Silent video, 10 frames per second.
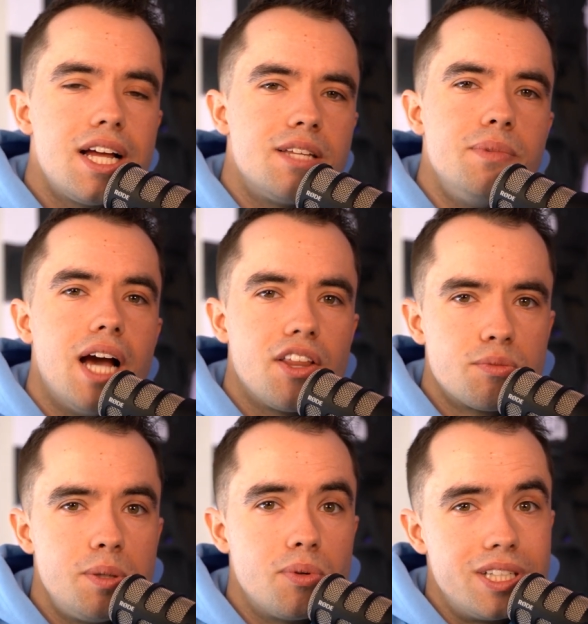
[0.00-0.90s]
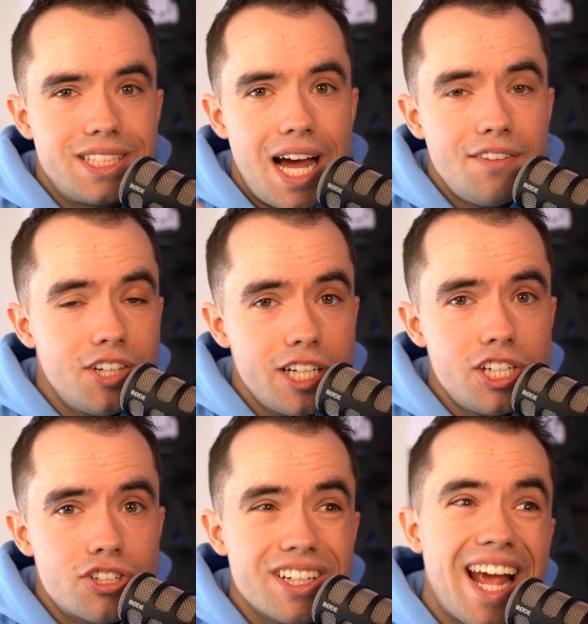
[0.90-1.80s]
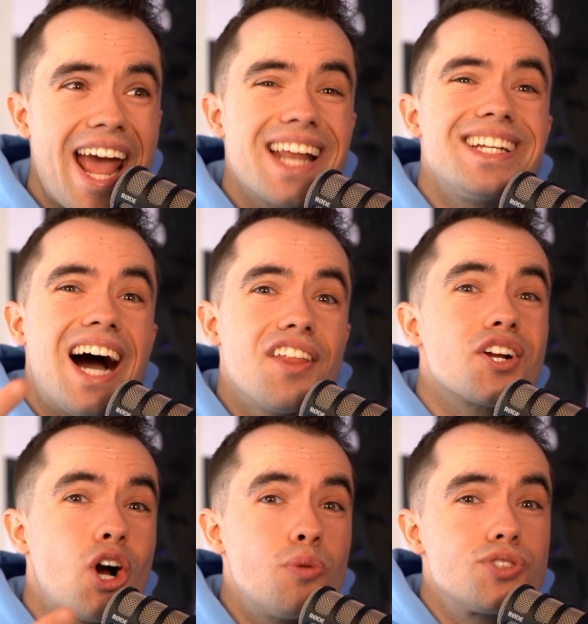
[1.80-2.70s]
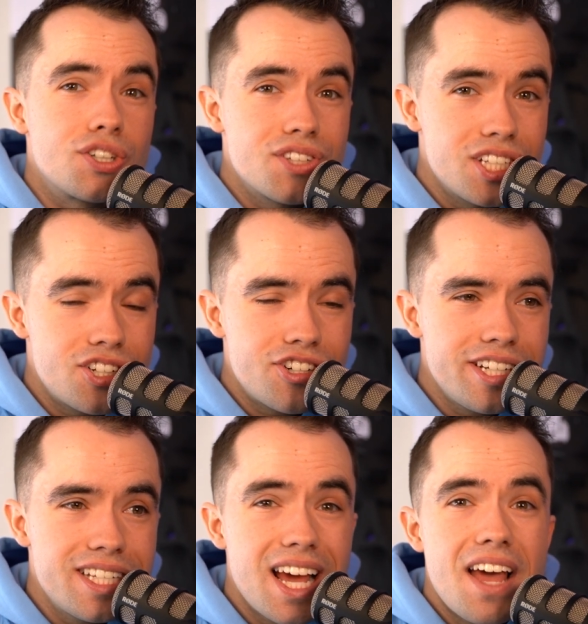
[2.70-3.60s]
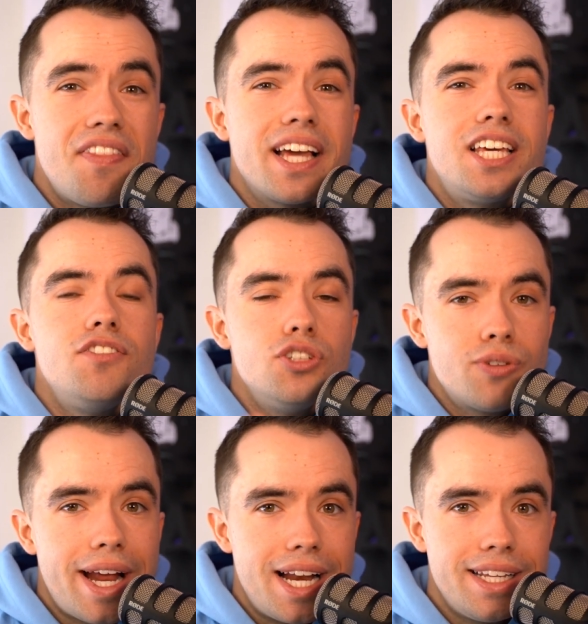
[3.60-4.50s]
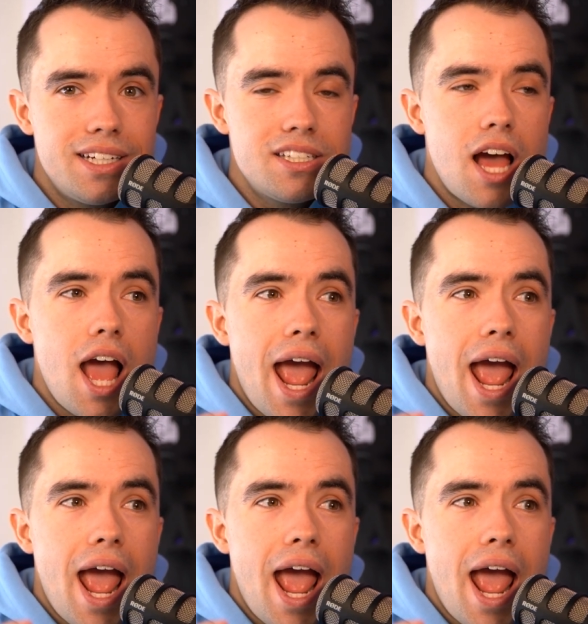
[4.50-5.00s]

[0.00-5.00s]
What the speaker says: to meet other people inside of your industry and in other home service industries that give you great ideas.